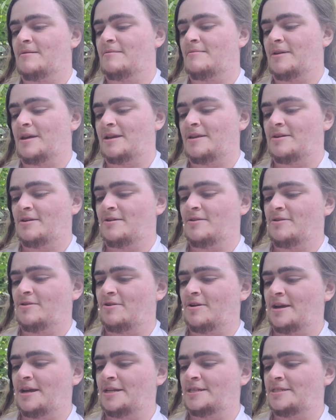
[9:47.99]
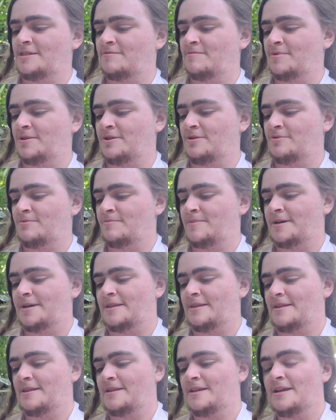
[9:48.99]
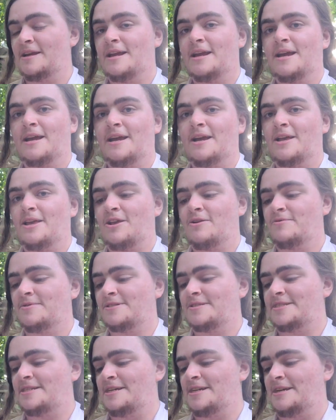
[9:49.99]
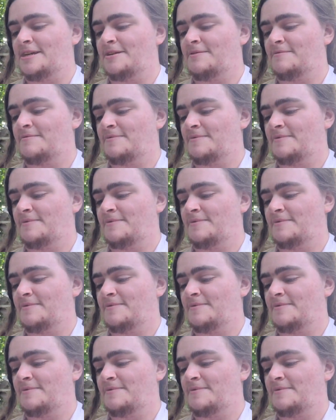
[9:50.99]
Like, there are hints of blue, but you will see.